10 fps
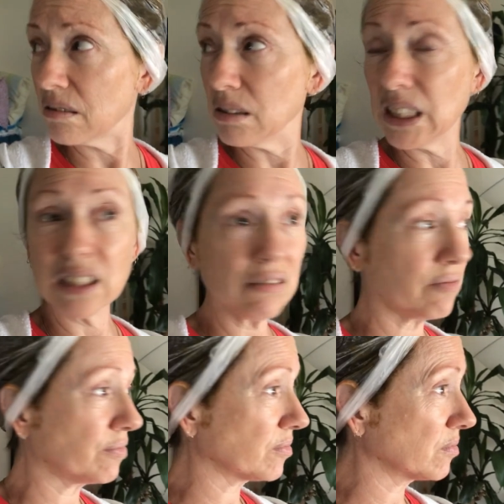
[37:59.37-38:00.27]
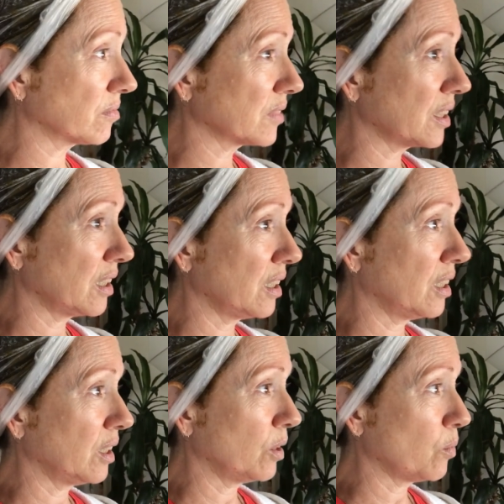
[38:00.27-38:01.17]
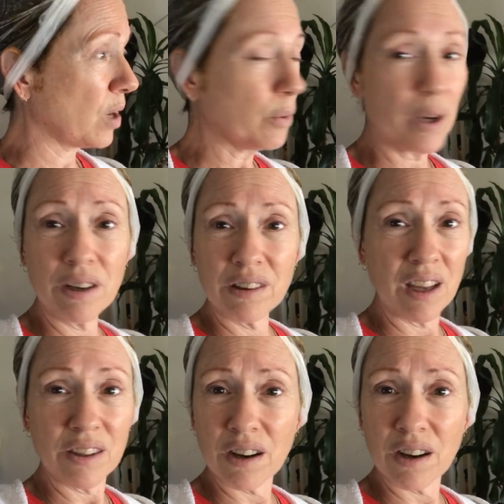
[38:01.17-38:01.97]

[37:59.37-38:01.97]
Well, one way or another,